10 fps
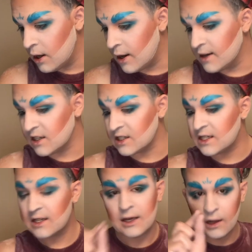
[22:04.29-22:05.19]
is a
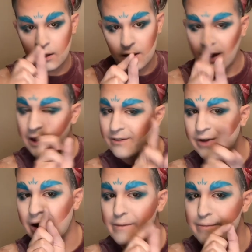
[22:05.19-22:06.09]
skill I have
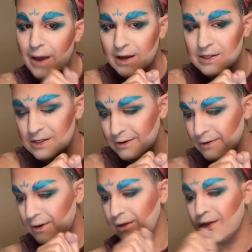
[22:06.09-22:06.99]
not mastered.
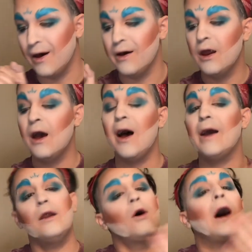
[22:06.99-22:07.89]

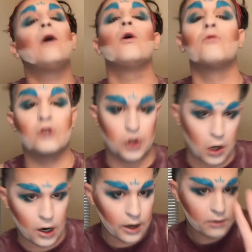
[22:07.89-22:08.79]
I'll overdraw.
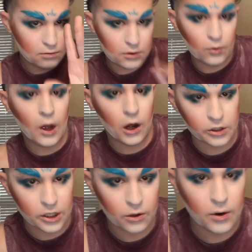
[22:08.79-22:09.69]
We all
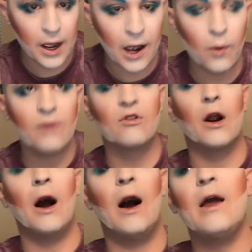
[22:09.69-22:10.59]
do. However,
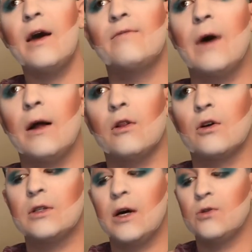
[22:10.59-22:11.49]
I have not learned
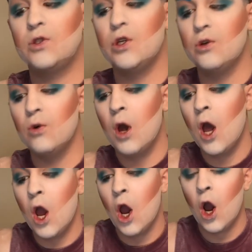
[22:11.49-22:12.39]
how to
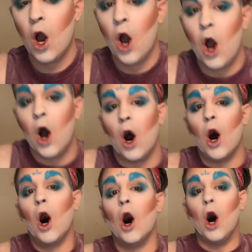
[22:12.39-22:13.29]

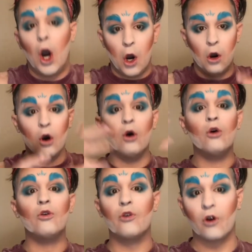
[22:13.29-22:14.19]

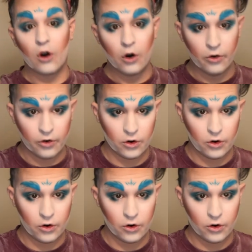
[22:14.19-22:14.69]
overdraw.